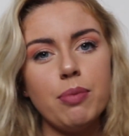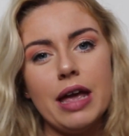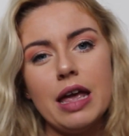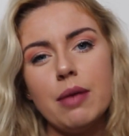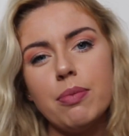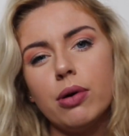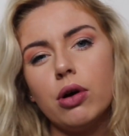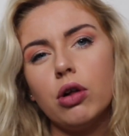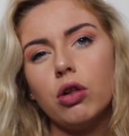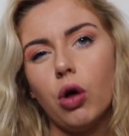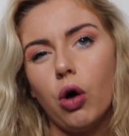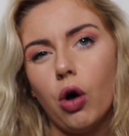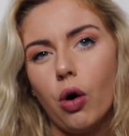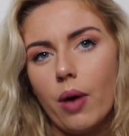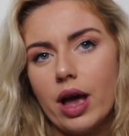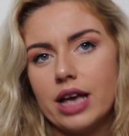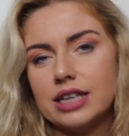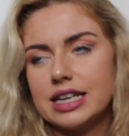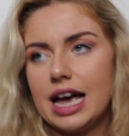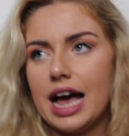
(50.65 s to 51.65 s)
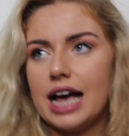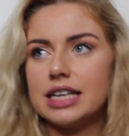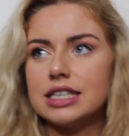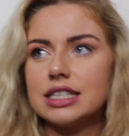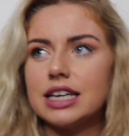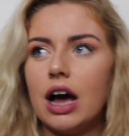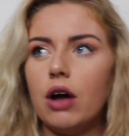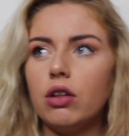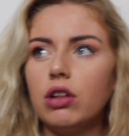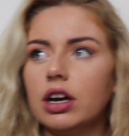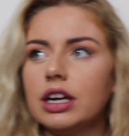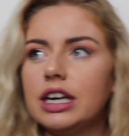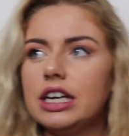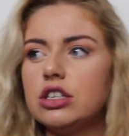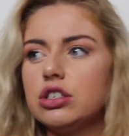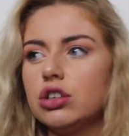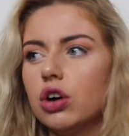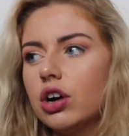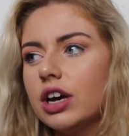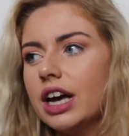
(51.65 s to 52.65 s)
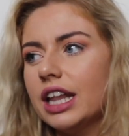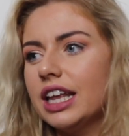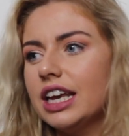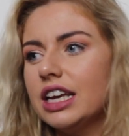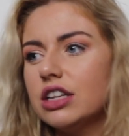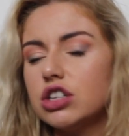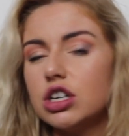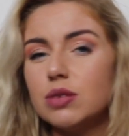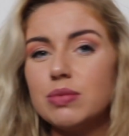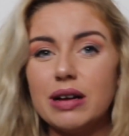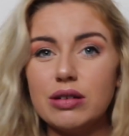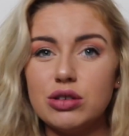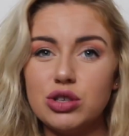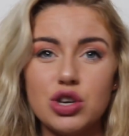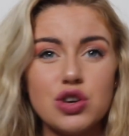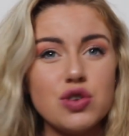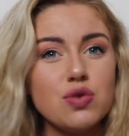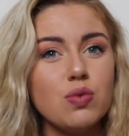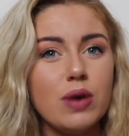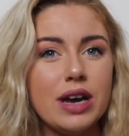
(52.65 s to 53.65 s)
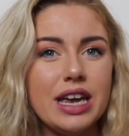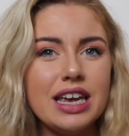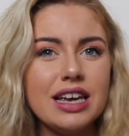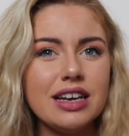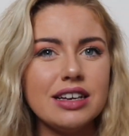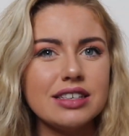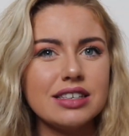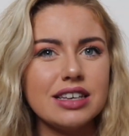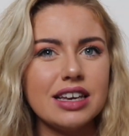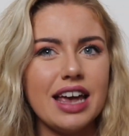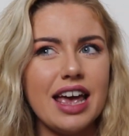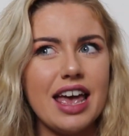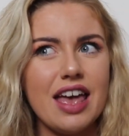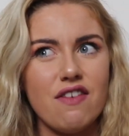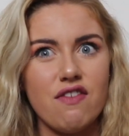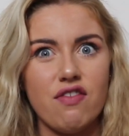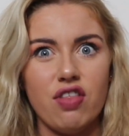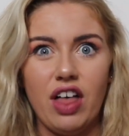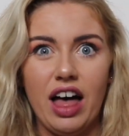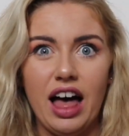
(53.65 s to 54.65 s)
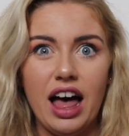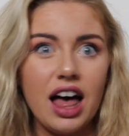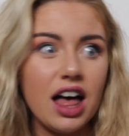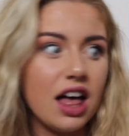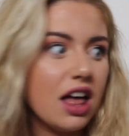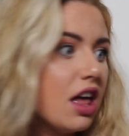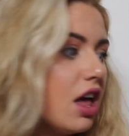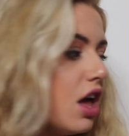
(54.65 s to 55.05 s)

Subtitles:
People always ask how long it took. I think it took about 2 weeks, if that,